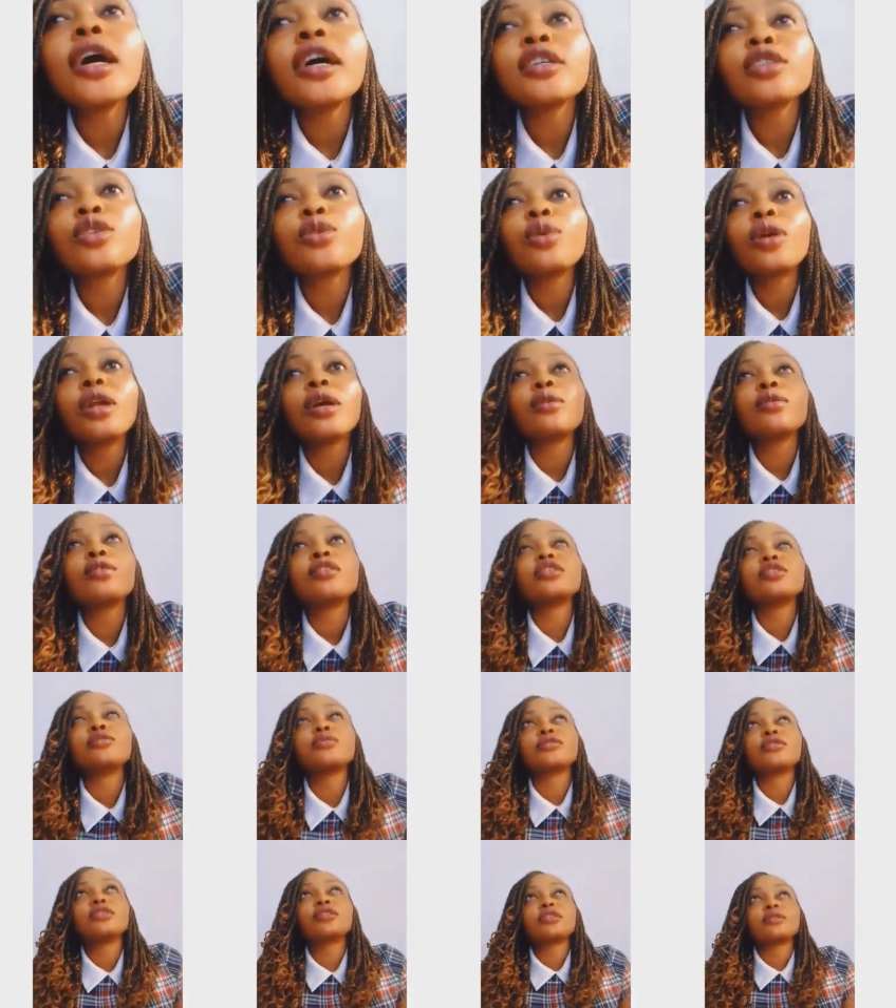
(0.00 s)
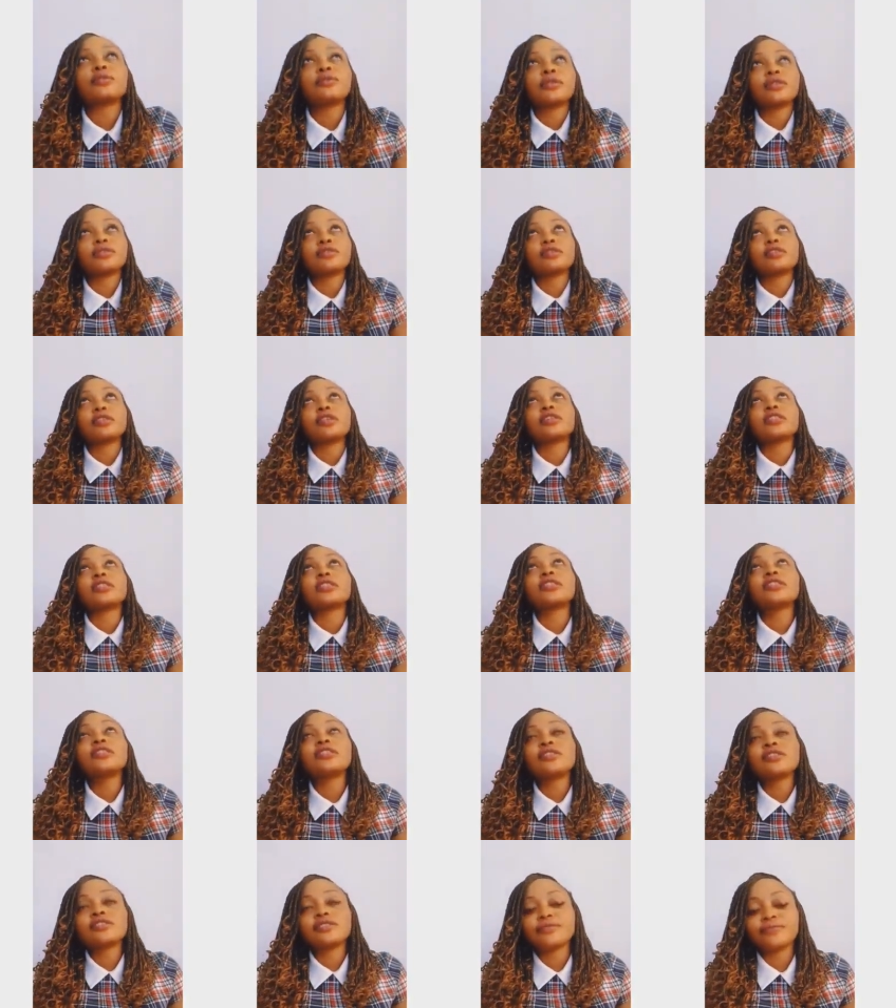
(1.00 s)
So what are we going to be talking about today?
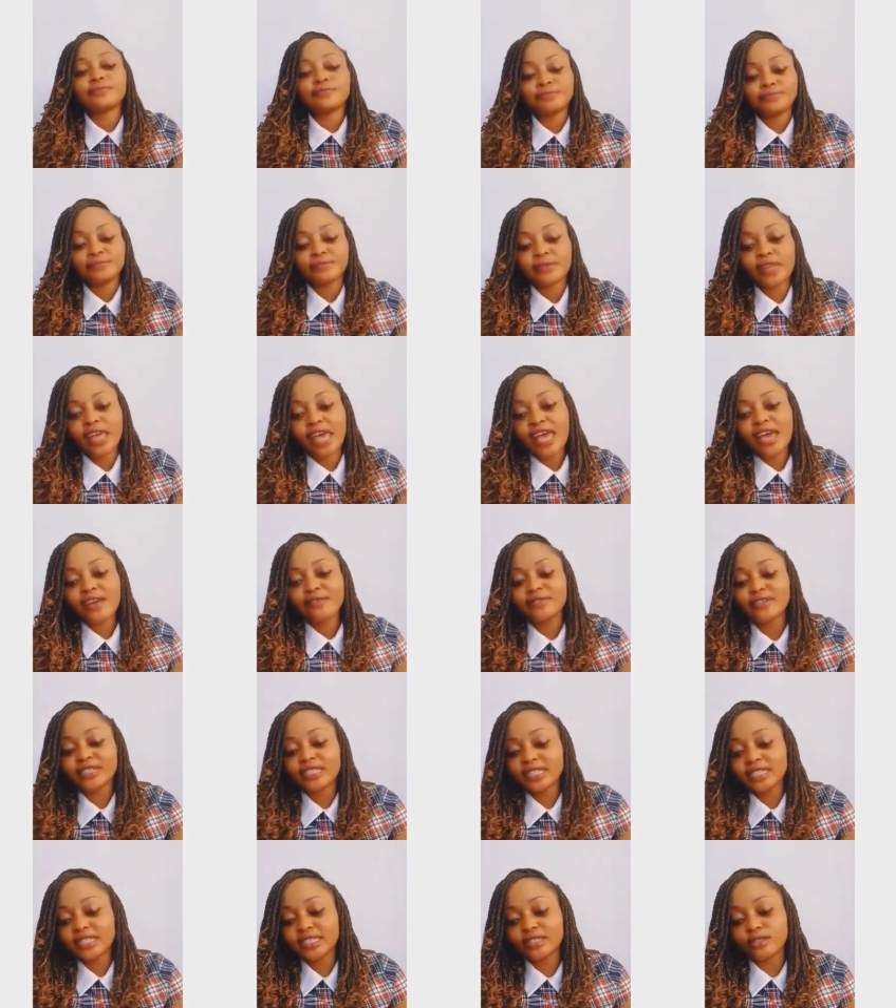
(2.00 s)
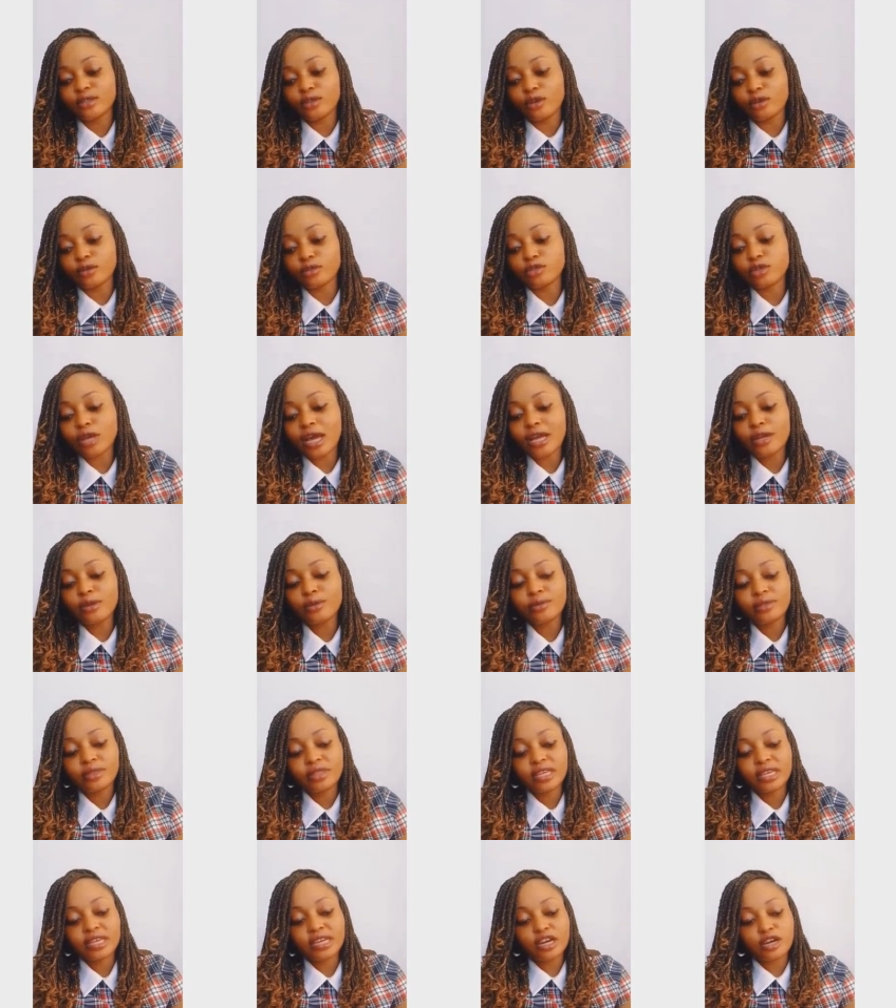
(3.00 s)
See, I have this long. I
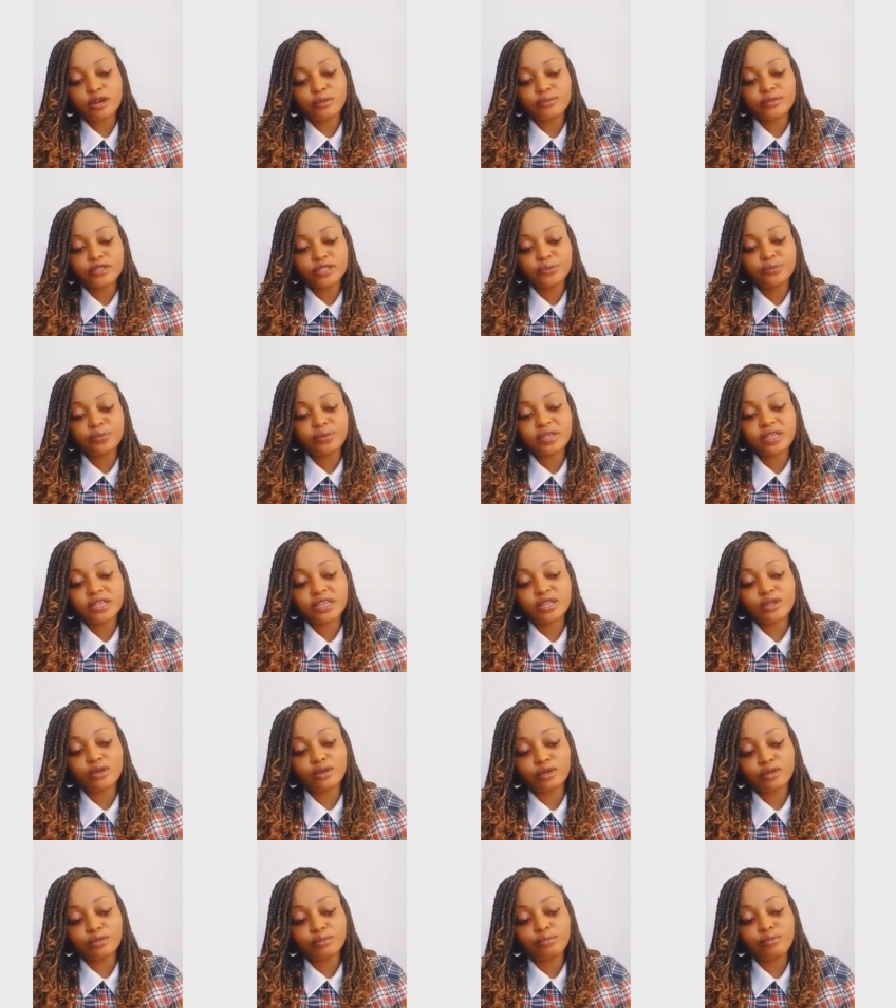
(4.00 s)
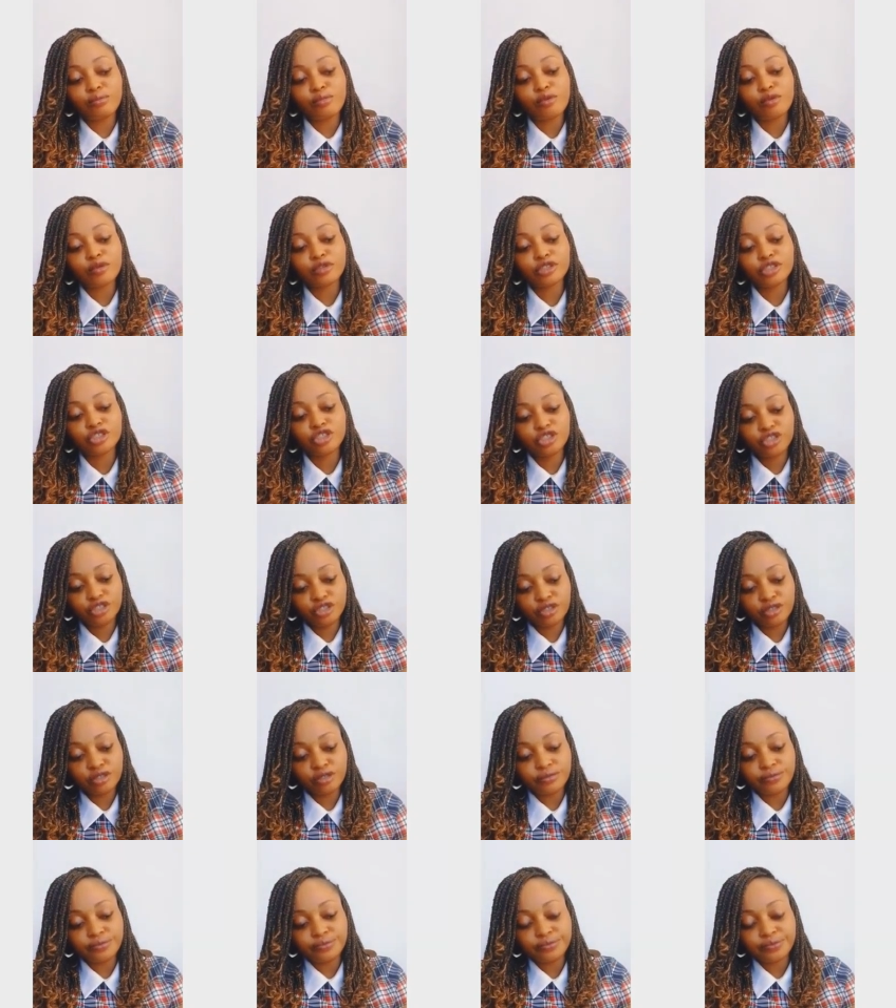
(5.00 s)
don't think I'll be speaking on
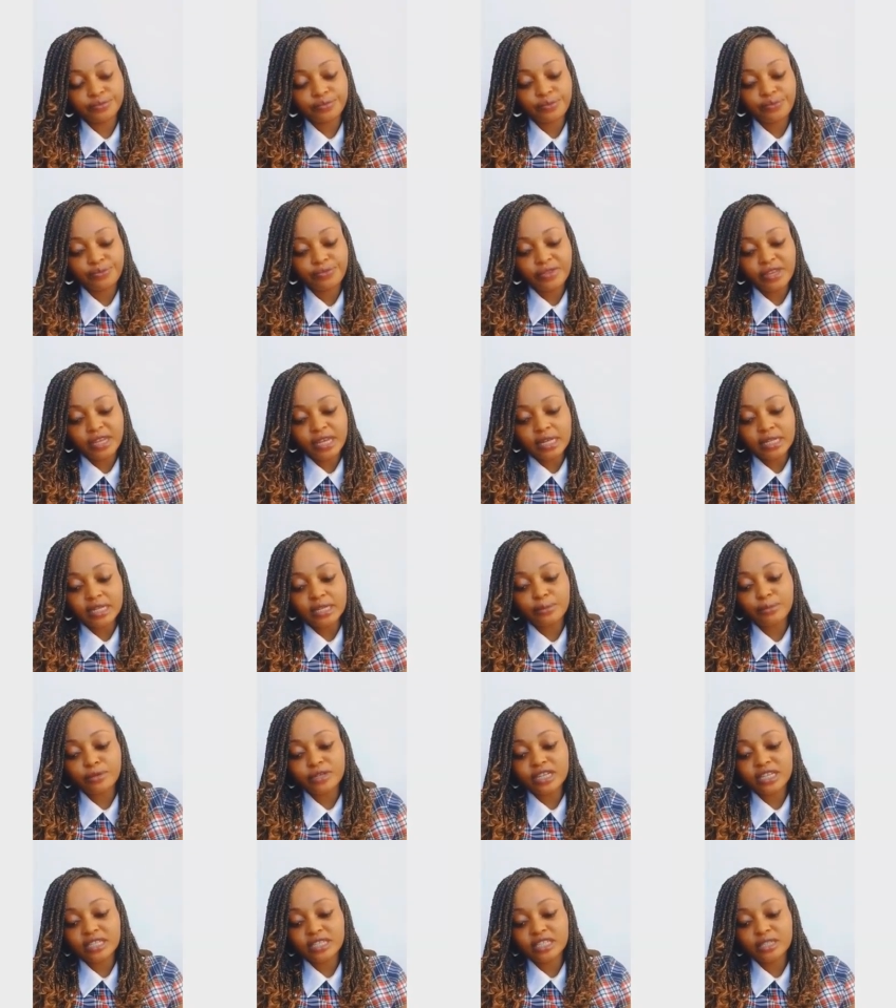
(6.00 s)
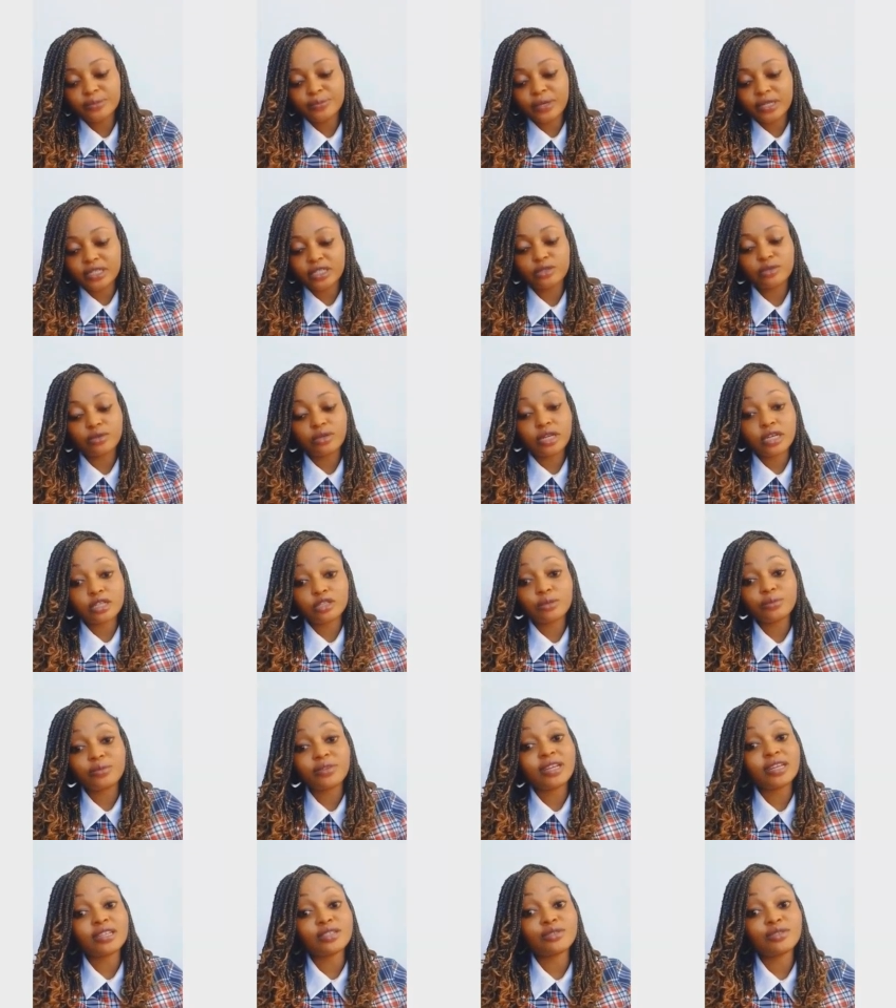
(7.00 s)
much, but there's this particular
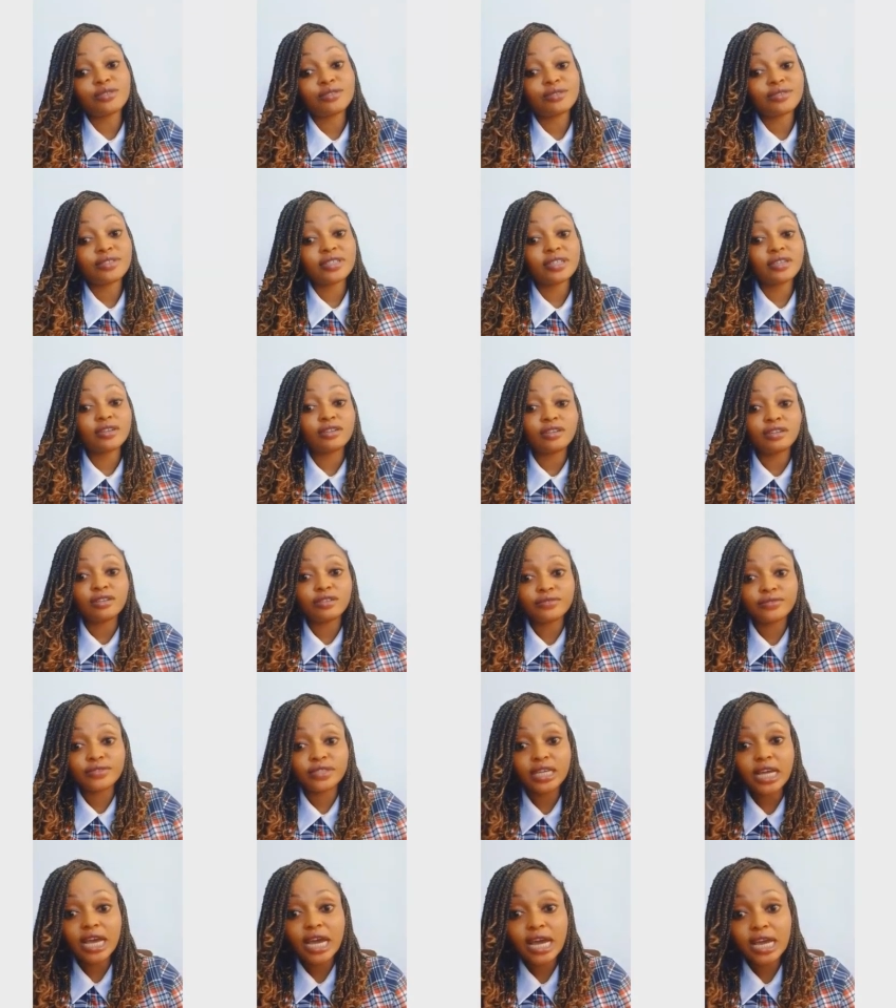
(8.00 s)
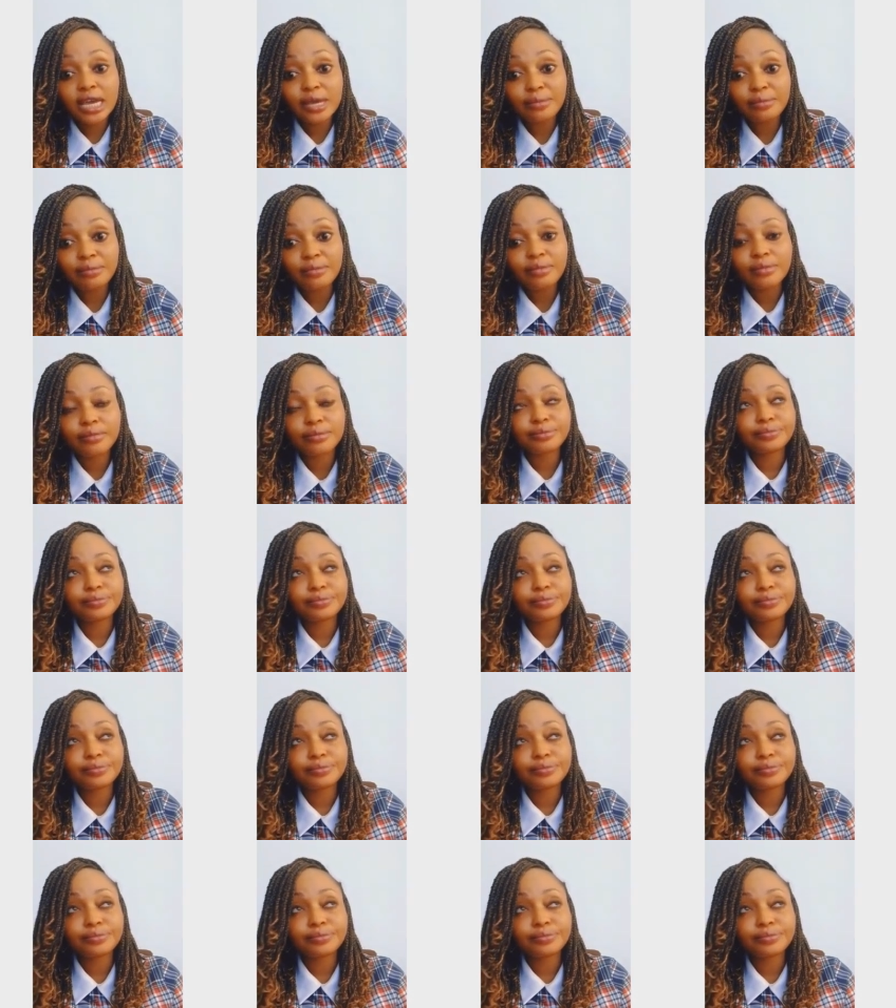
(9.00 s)
topic that is going to take a lot of time.